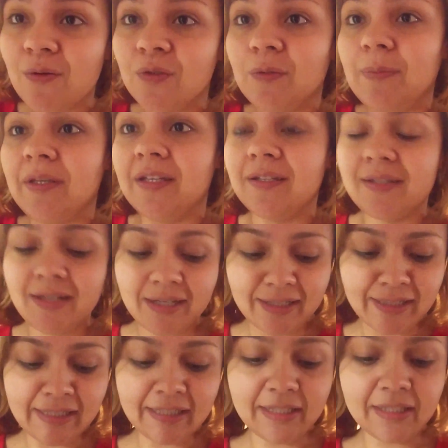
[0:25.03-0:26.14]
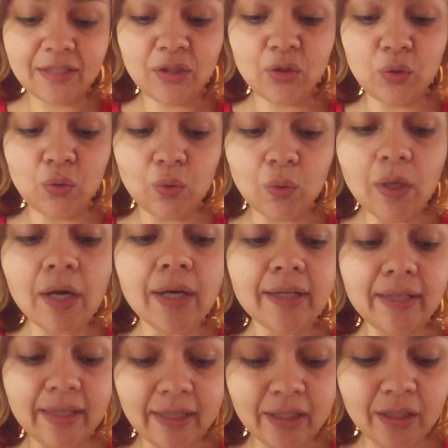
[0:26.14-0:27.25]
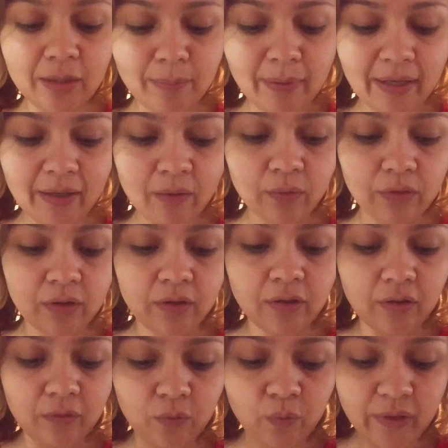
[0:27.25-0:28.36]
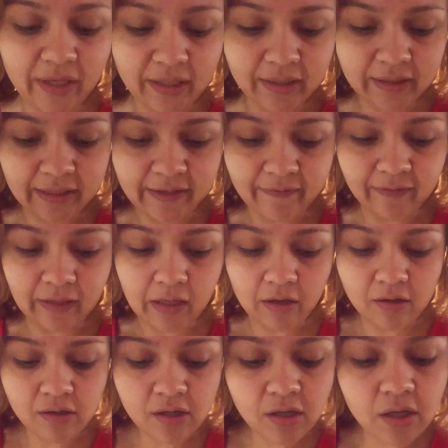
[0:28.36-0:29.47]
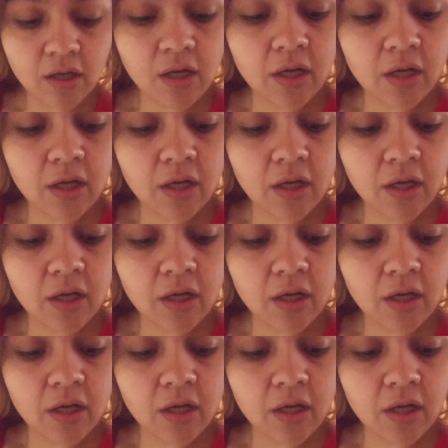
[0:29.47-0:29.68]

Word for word: out because I need to get up our weekly vlog.